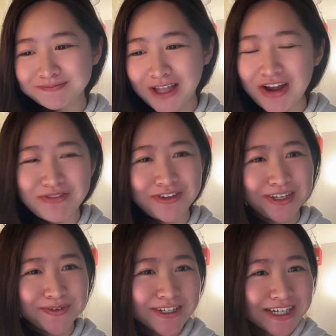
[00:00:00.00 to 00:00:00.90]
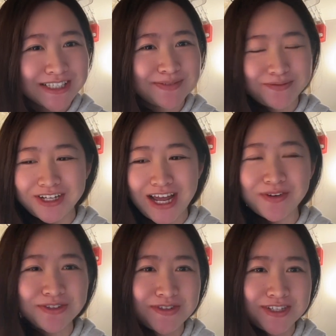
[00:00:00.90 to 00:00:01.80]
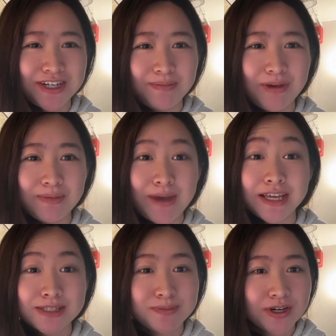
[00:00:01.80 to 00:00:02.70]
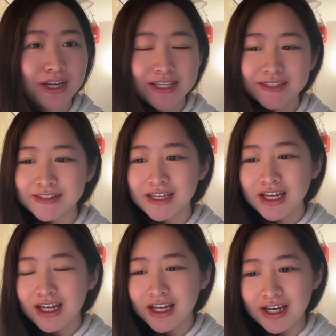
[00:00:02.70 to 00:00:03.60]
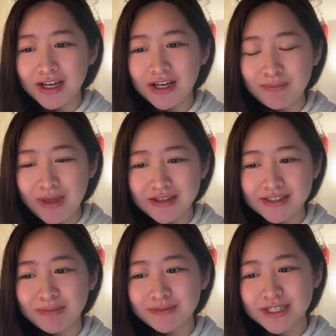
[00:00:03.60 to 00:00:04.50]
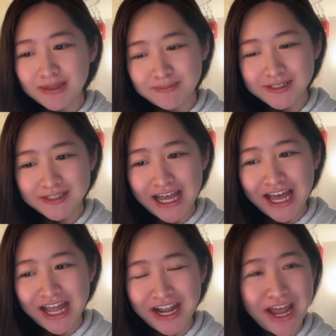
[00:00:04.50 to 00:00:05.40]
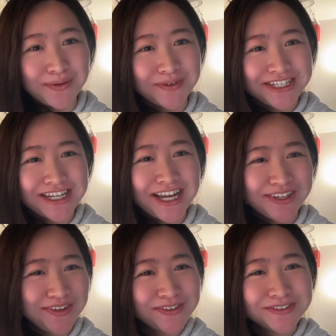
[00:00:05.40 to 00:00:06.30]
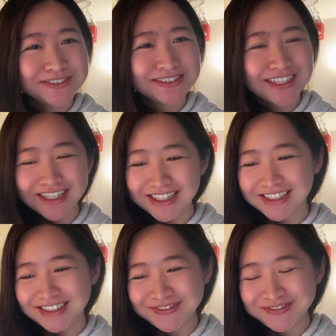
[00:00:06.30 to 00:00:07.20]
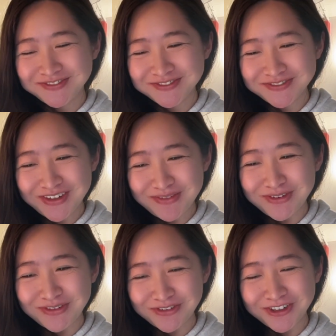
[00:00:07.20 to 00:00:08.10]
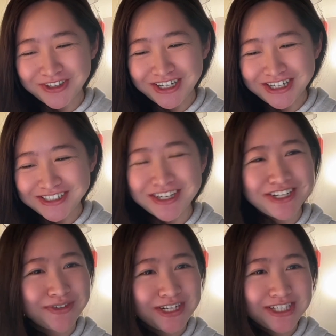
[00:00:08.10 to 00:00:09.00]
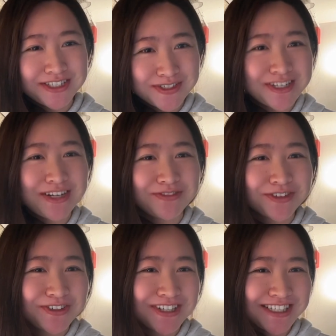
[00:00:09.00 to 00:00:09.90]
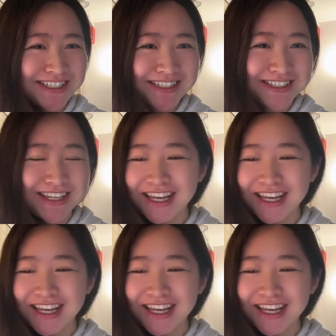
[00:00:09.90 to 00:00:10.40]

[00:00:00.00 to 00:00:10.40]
how everything works, but I want to share about my experience and some tips that I wish I knew before started registering for courses.